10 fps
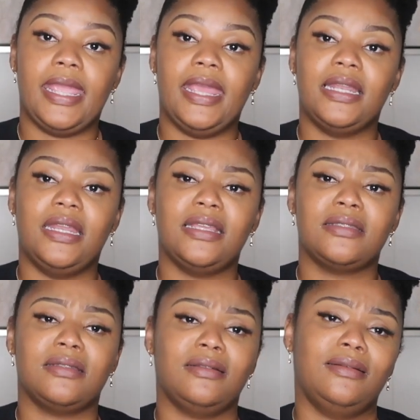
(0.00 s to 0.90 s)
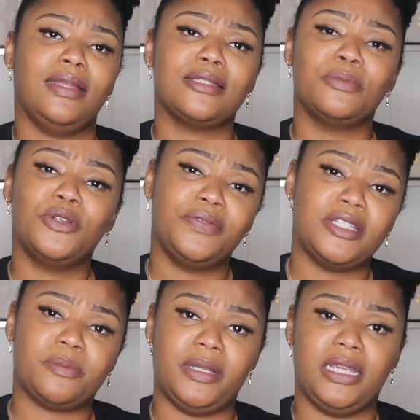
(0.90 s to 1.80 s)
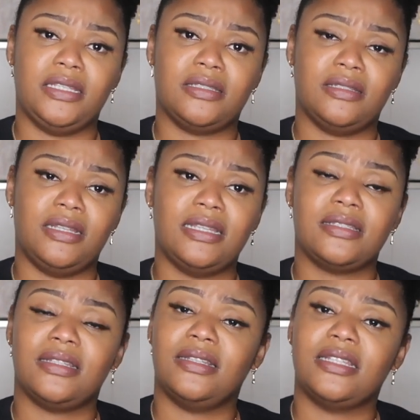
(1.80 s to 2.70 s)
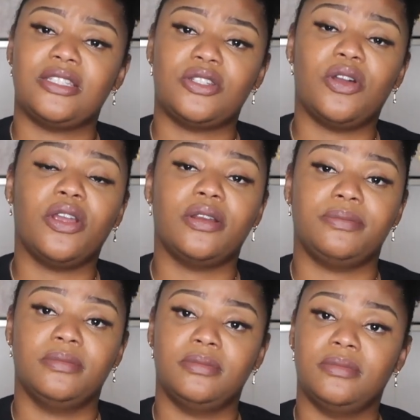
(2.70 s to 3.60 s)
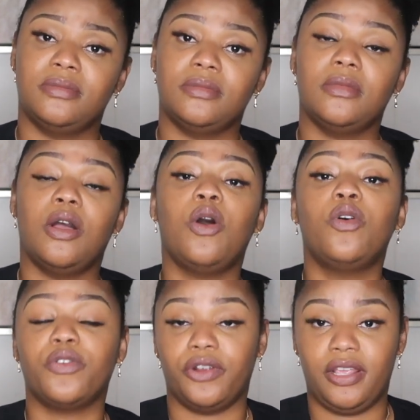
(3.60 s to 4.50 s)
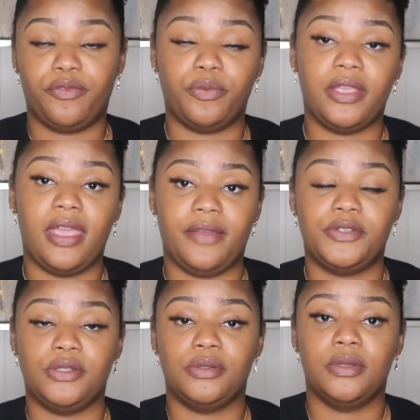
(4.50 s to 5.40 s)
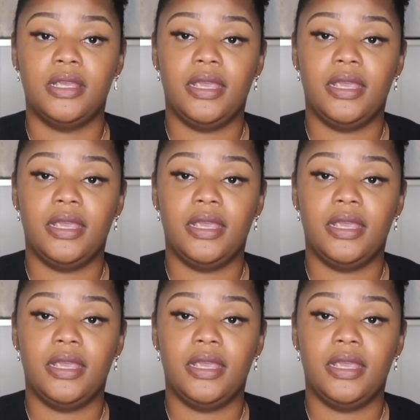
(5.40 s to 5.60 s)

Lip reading: And let's move this place. Let's start over if we have to.